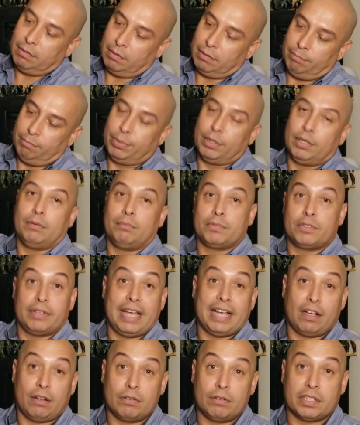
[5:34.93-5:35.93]
Boom. So
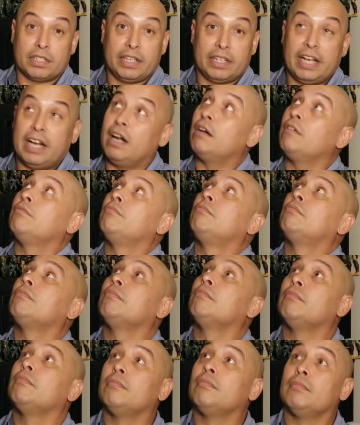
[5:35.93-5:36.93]
that goes in there,
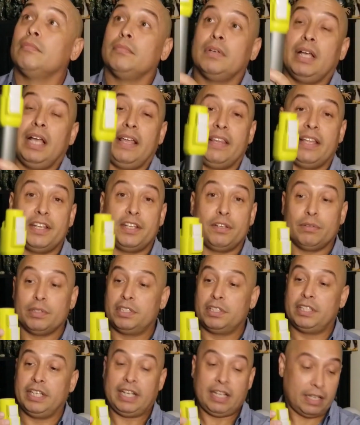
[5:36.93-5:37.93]
and then you will
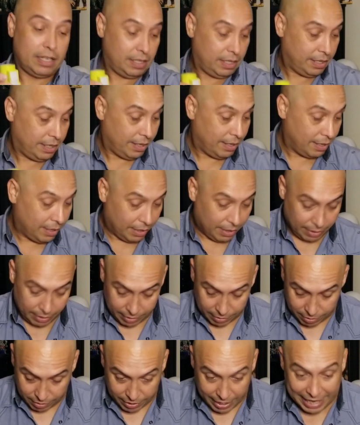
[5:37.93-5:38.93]
stick
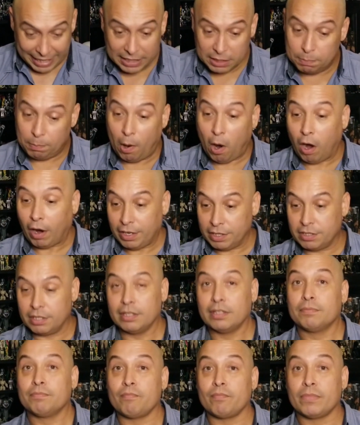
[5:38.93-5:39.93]
this next part.
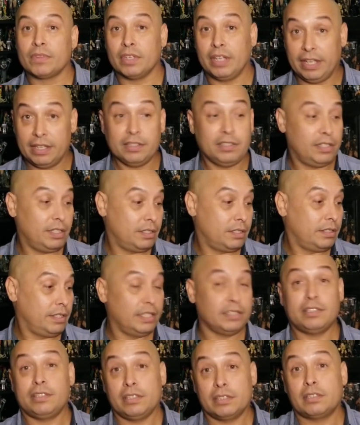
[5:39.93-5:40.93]
Okay, this
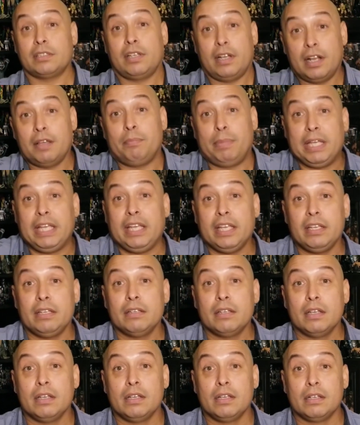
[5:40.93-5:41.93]
is gonna be
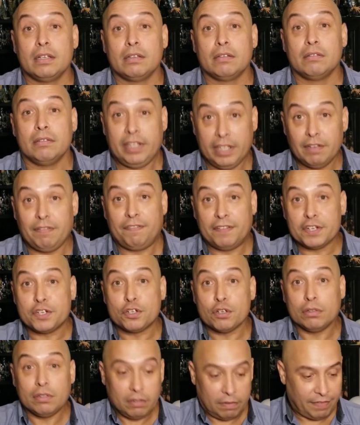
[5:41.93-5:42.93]
the
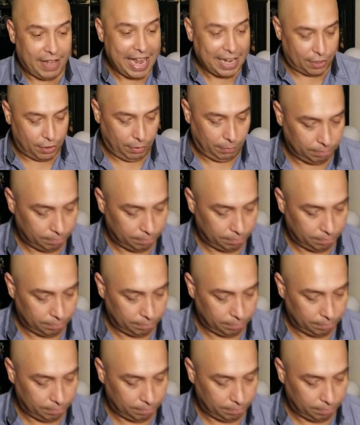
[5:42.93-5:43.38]
official vacuum.